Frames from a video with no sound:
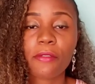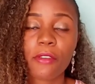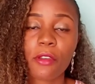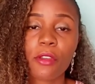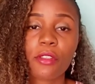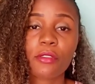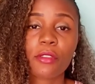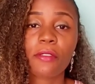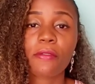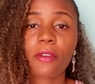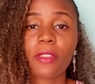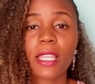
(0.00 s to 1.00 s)
If you're going to do
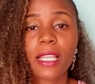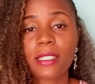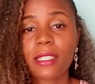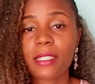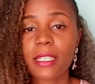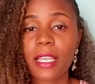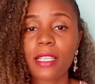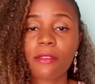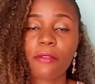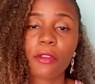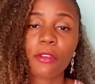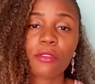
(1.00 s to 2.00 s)
it for 30 days,
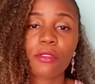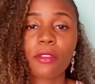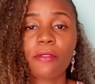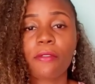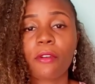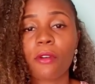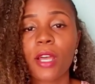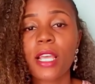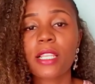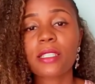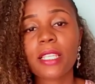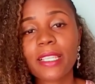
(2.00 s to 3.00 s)
if you're going to do it for
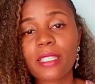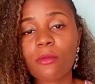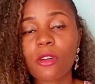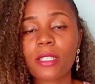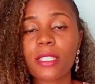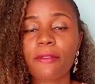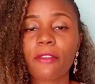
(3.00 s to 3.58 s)
6 months,